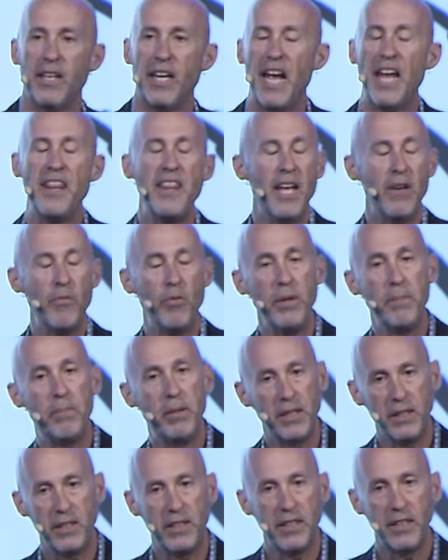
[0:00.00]
And then we
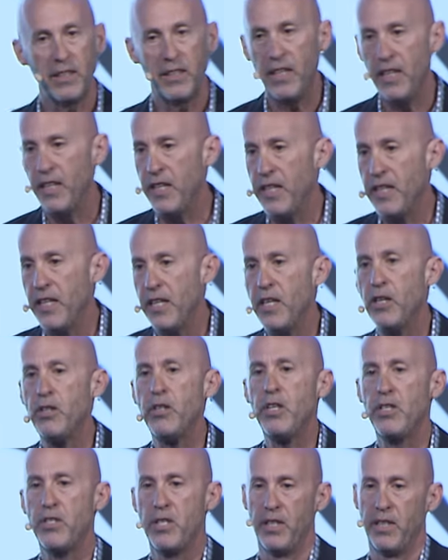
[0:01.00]
build it, and then they don't
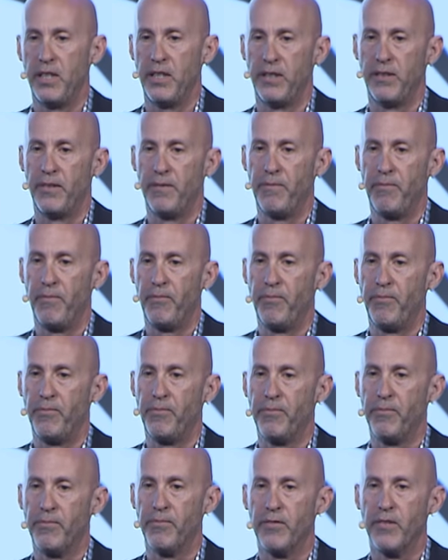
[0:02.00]
use it.
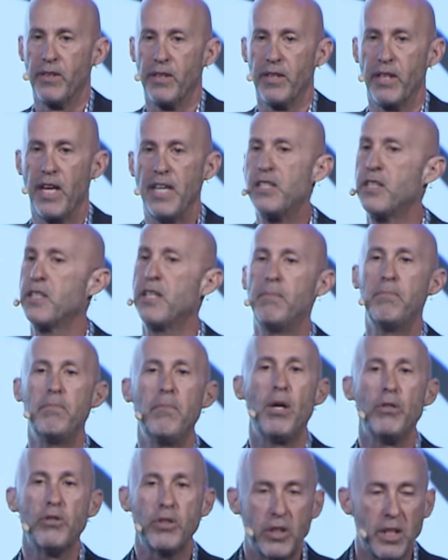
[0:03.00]
That's the
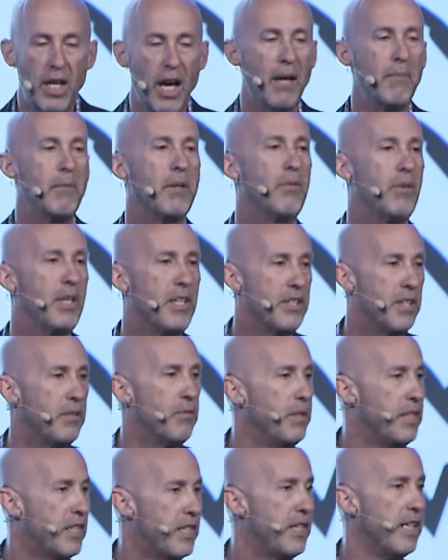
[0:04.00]
most common reason
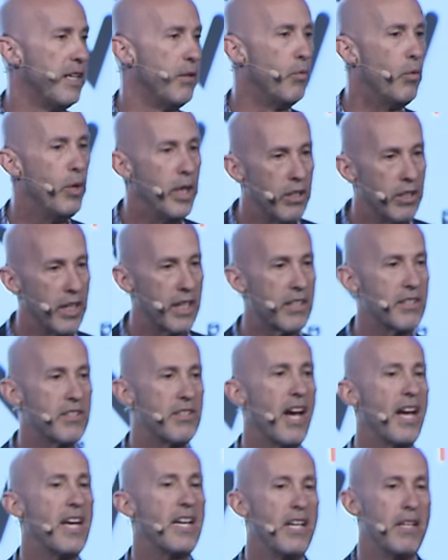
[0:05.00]
we see. We're
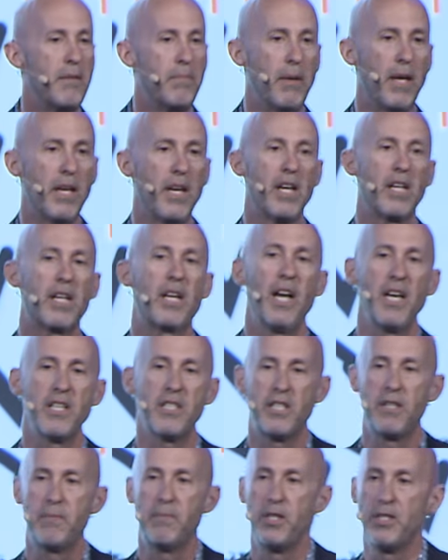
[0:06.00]
excited, but our
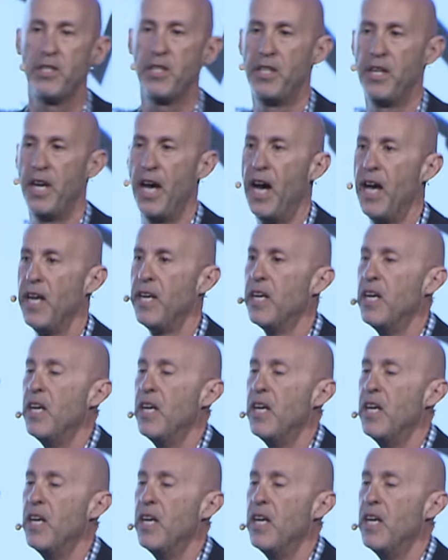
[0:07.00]
customers are not.